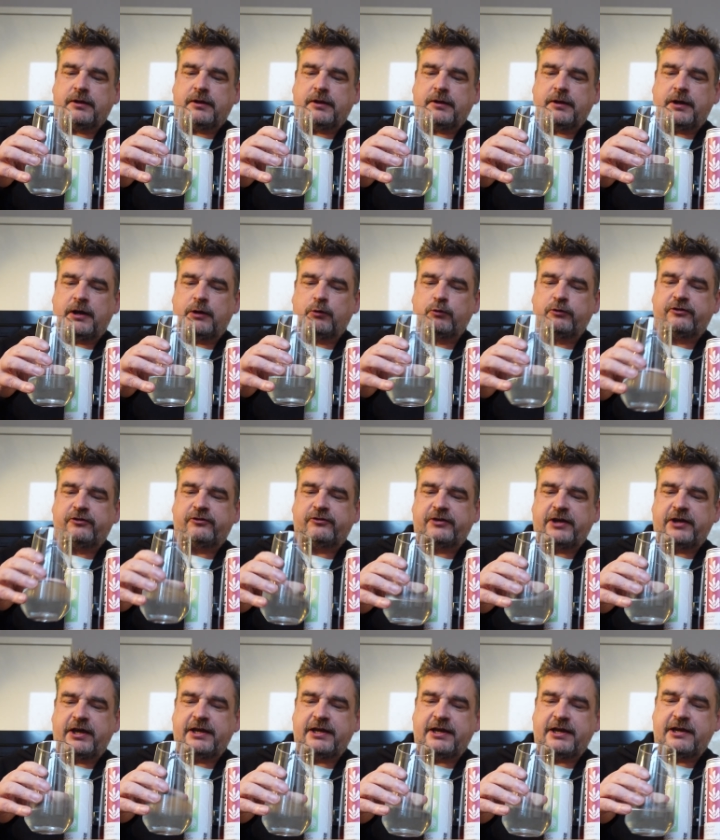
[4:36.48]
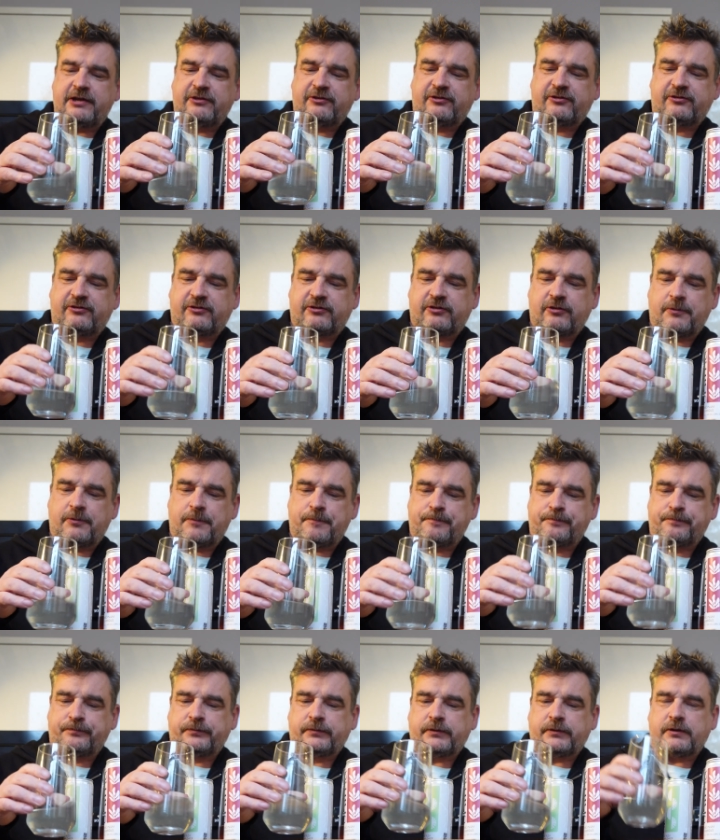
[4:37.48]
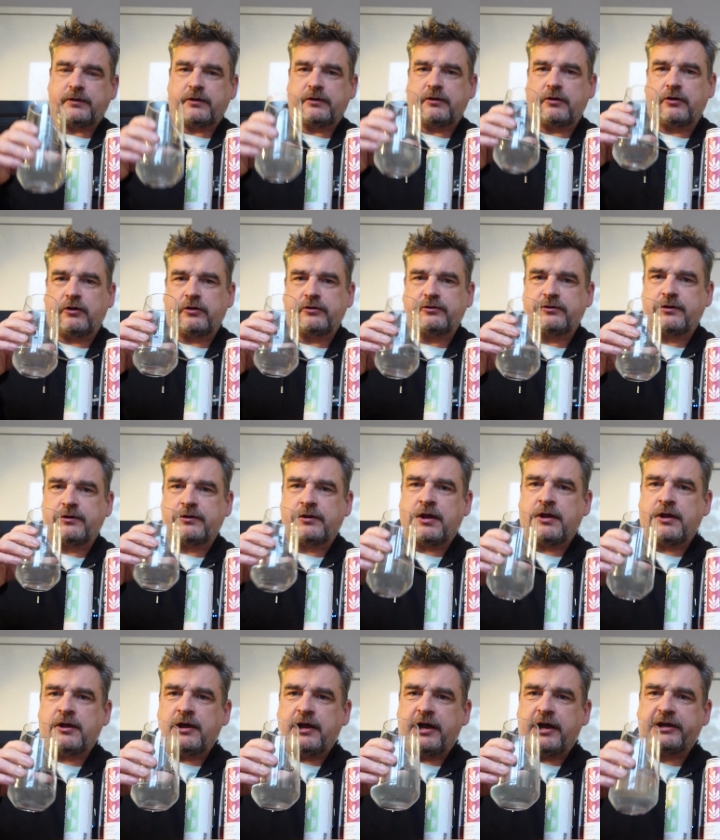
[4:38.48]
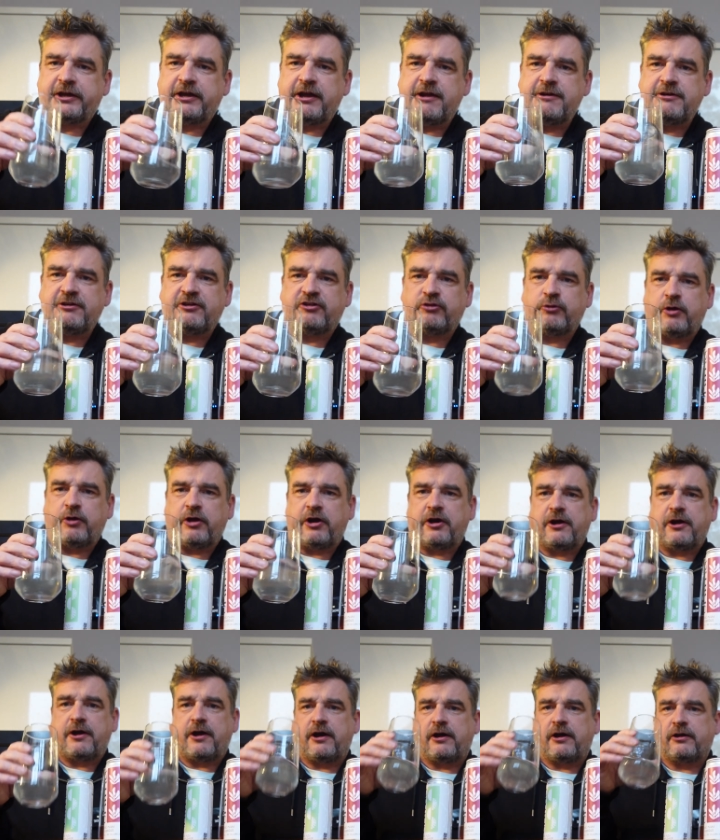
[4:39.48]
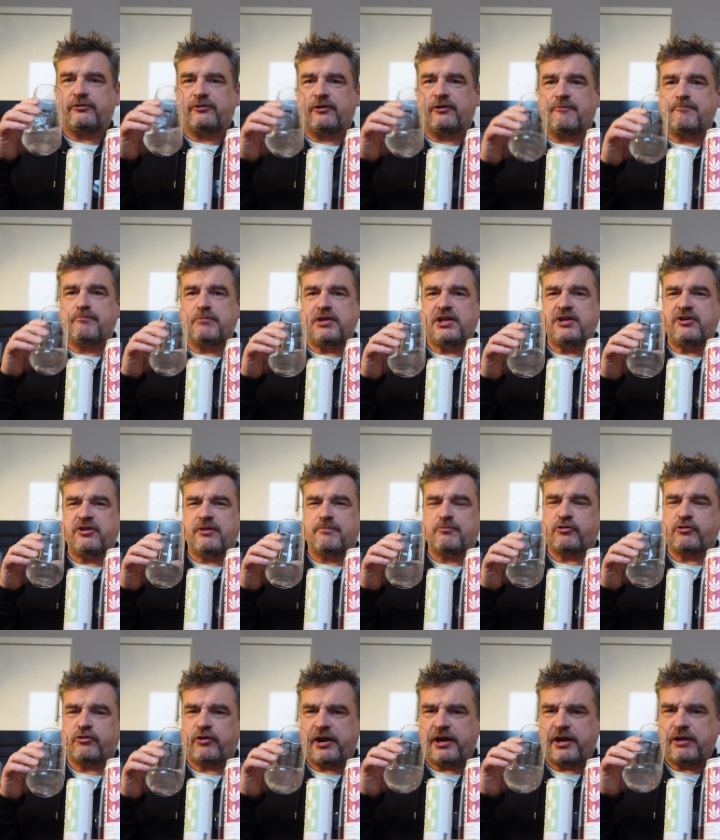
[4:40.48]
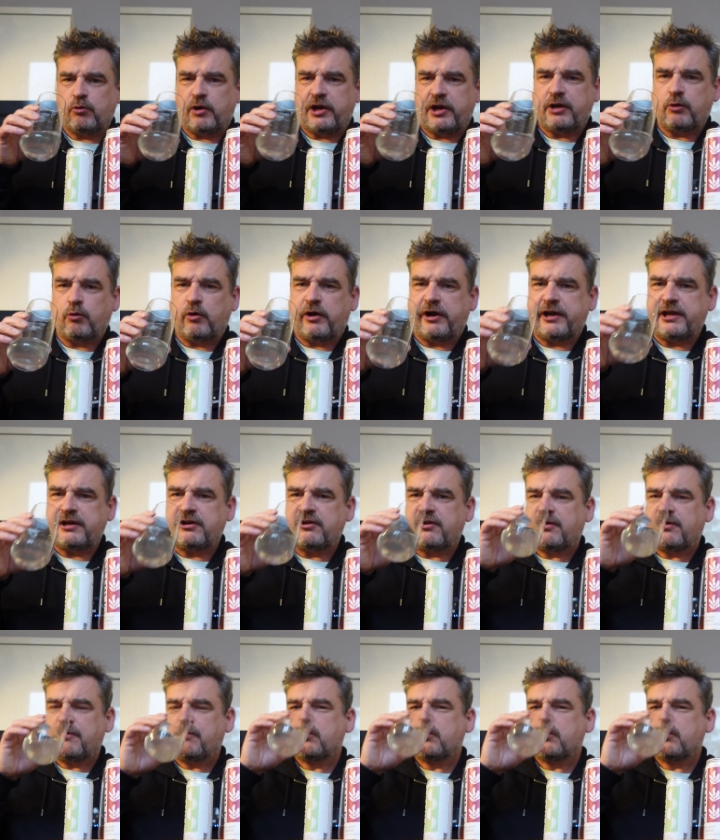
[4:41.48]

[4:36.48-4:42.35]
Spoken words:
would say it's akin to a sort of medium dry white wine